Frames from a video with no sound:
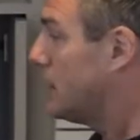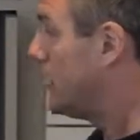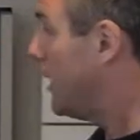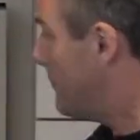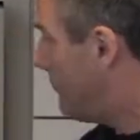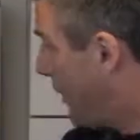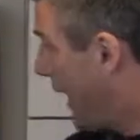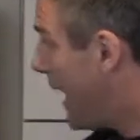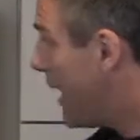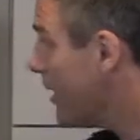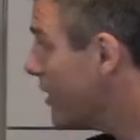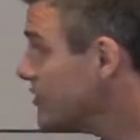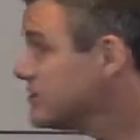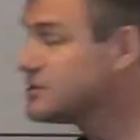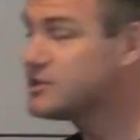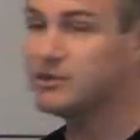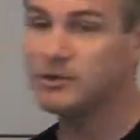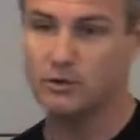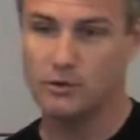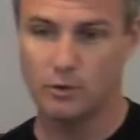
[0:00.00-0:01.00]
Compared
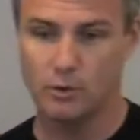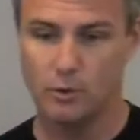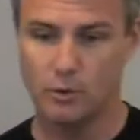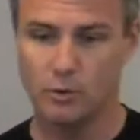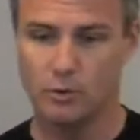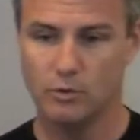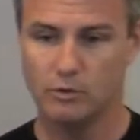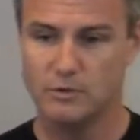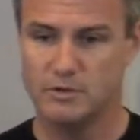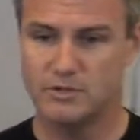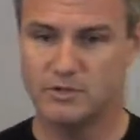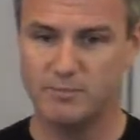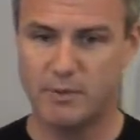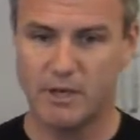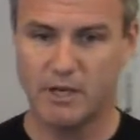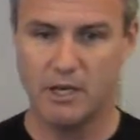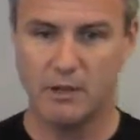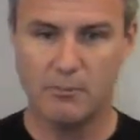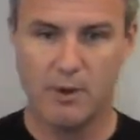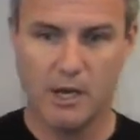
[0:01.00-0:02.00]
to
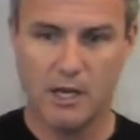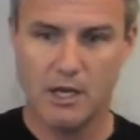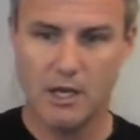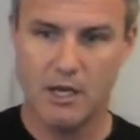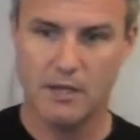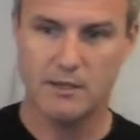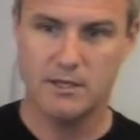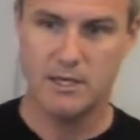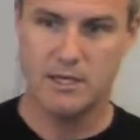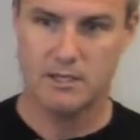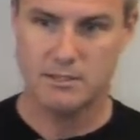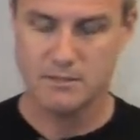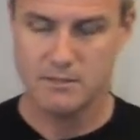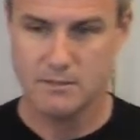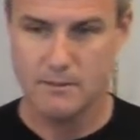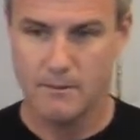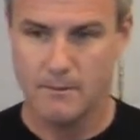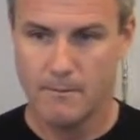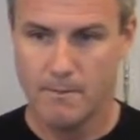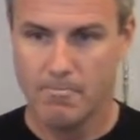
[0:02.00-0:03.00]
spending money on
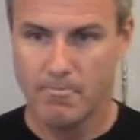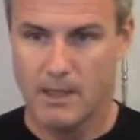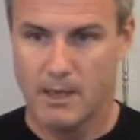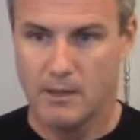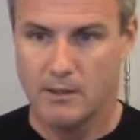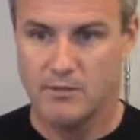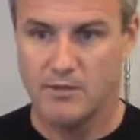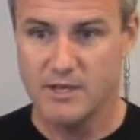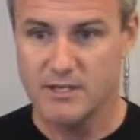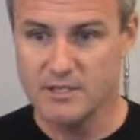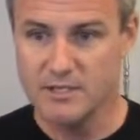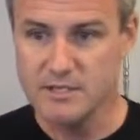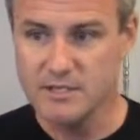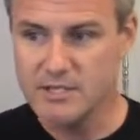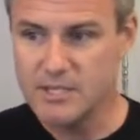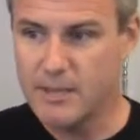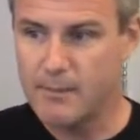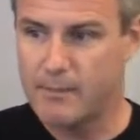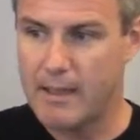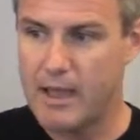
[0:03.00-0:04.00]
this. This is
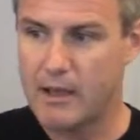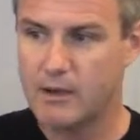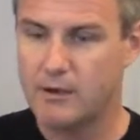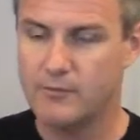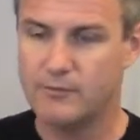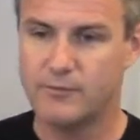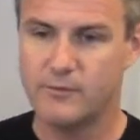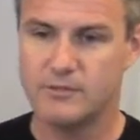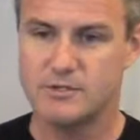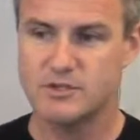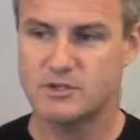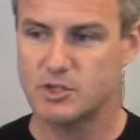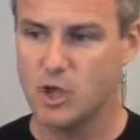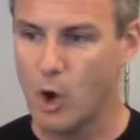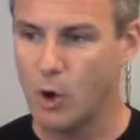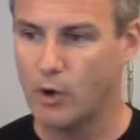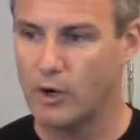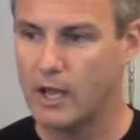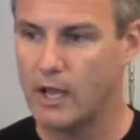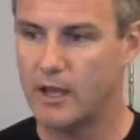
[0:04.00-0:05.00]
the amount of
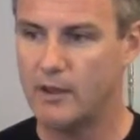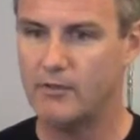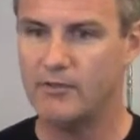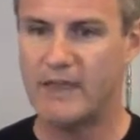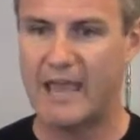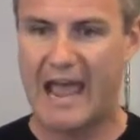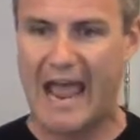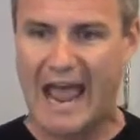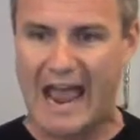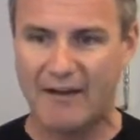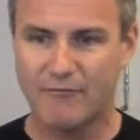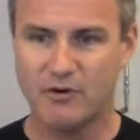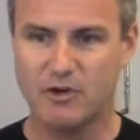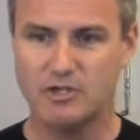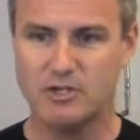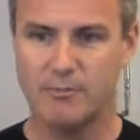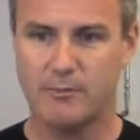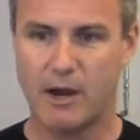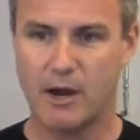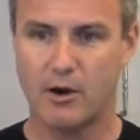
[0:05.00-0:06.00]
soda the
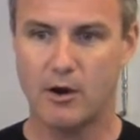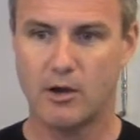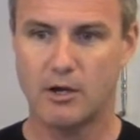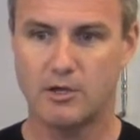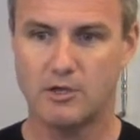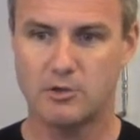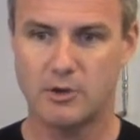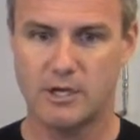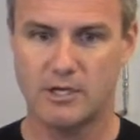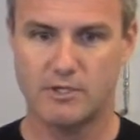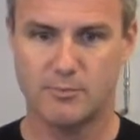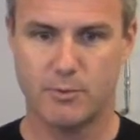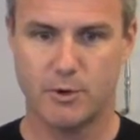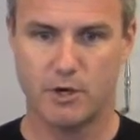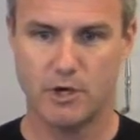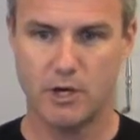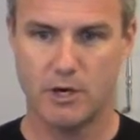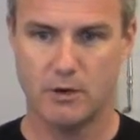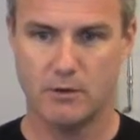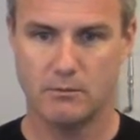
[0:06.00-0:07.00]
average American drinks
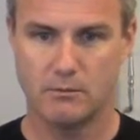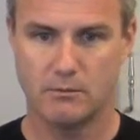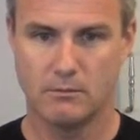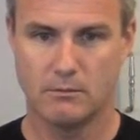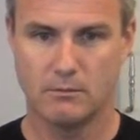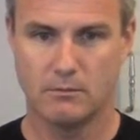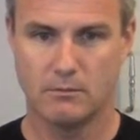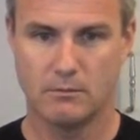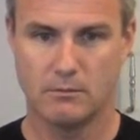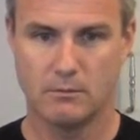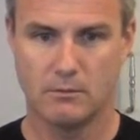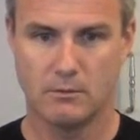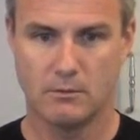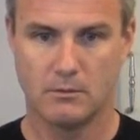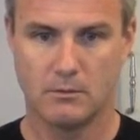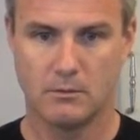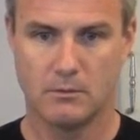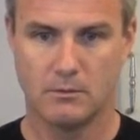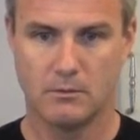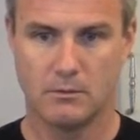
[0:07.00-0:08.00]
per year.
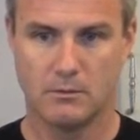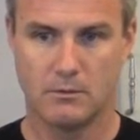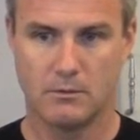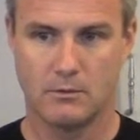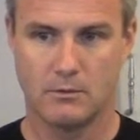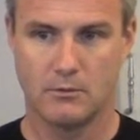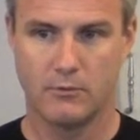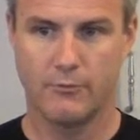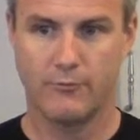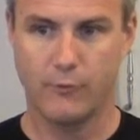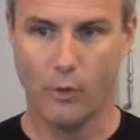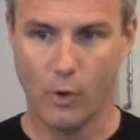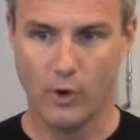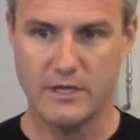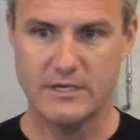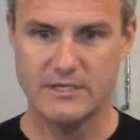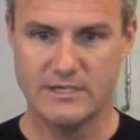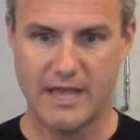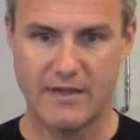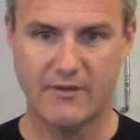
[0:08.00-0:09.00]

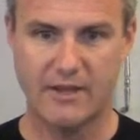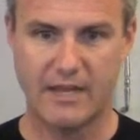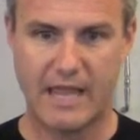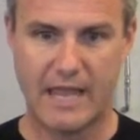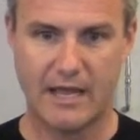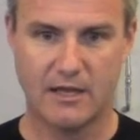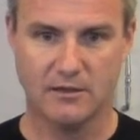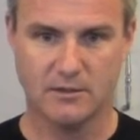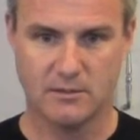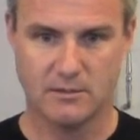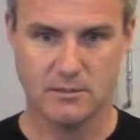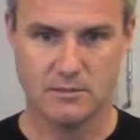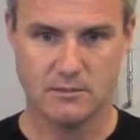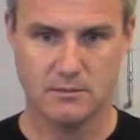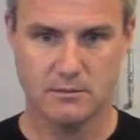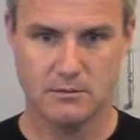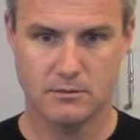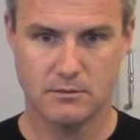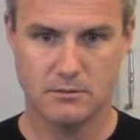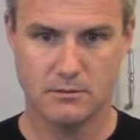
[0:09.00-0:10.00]
47 gallons
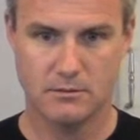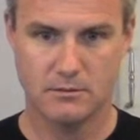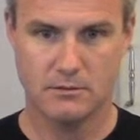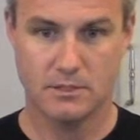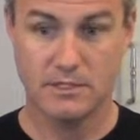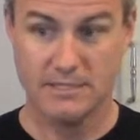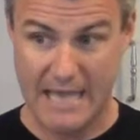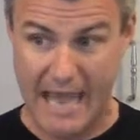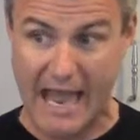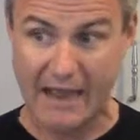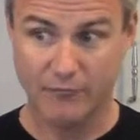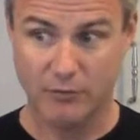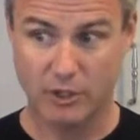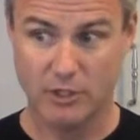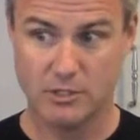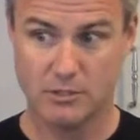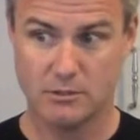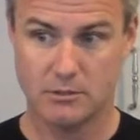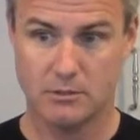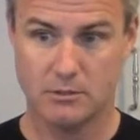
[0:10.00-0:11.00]
is
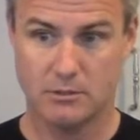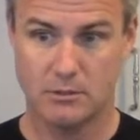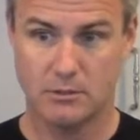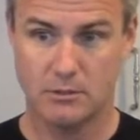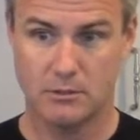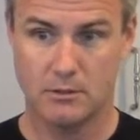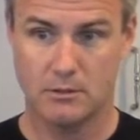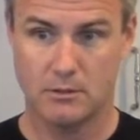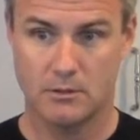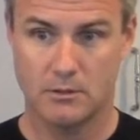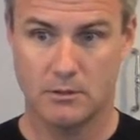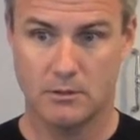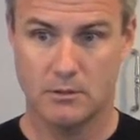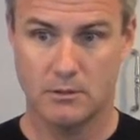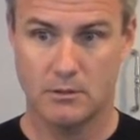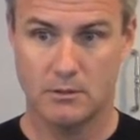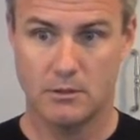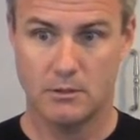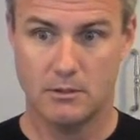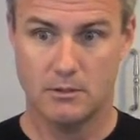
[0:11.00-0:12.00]
average.
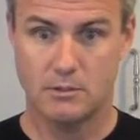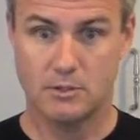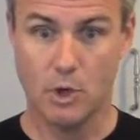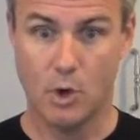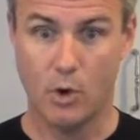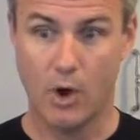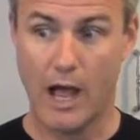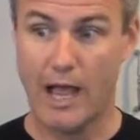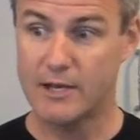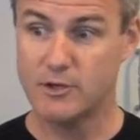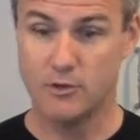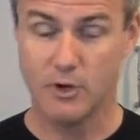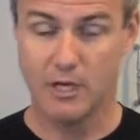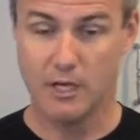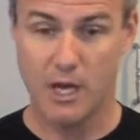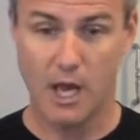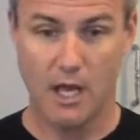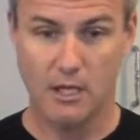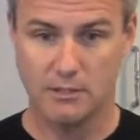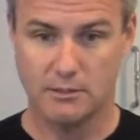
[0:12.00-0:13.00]
So I drink
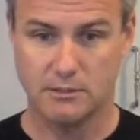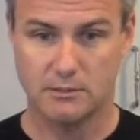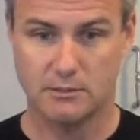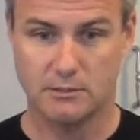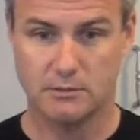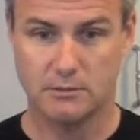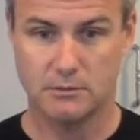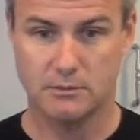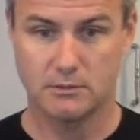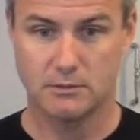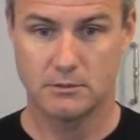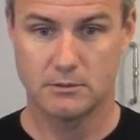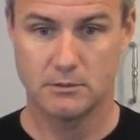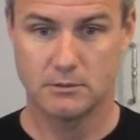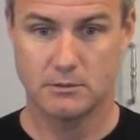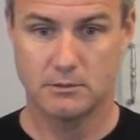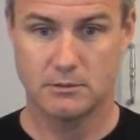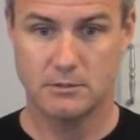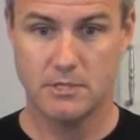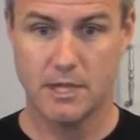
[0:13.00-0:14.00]
none.
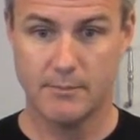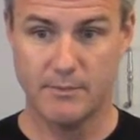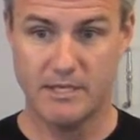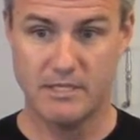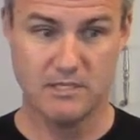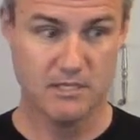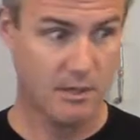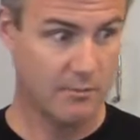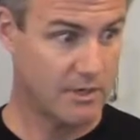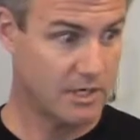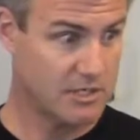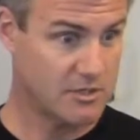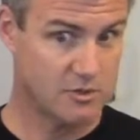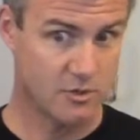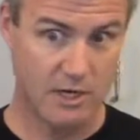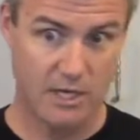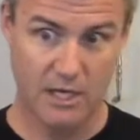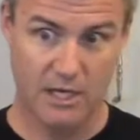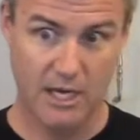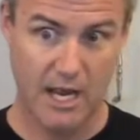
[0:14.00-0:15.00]
So that means somebody's
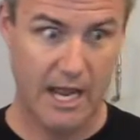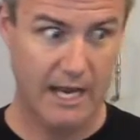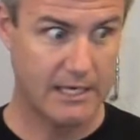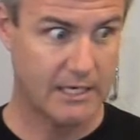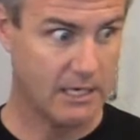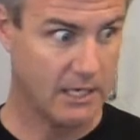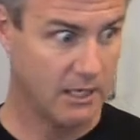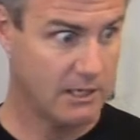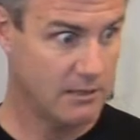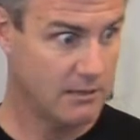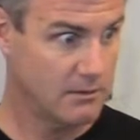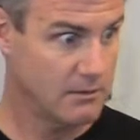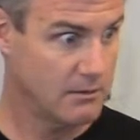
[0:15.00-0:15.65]
drinking 90.